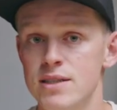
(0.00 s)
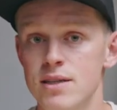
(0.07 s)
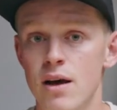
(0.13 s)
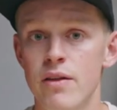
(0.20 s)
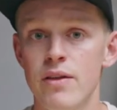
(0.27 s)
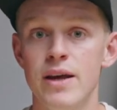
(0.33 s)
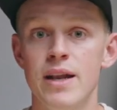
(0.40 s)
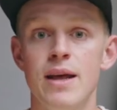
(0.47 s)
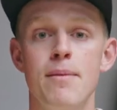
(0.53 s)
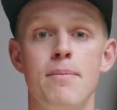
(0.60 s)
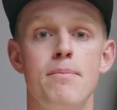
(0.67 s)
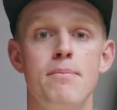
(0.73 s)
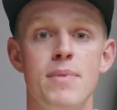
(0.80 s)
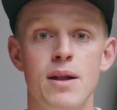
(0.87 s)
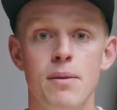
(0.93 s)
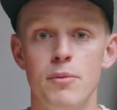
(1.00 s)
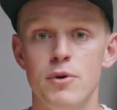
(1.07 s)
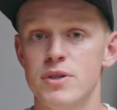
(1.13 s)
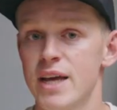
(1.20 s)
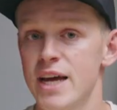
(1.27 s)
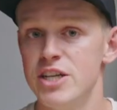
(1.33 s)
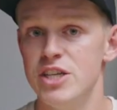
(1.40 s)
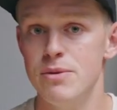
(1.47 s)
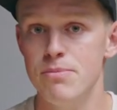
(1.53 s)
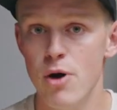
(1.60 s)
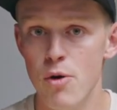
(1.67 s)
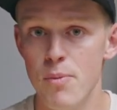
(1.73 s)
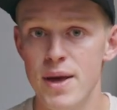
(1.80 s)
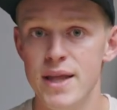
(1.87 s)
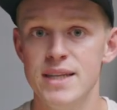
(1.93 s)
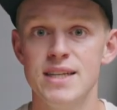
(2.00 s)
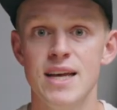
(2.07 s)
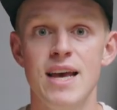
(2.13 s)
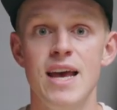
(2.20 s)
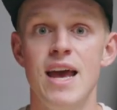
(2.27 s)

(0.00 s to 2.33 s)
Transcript: solid, minimal sketchy moments,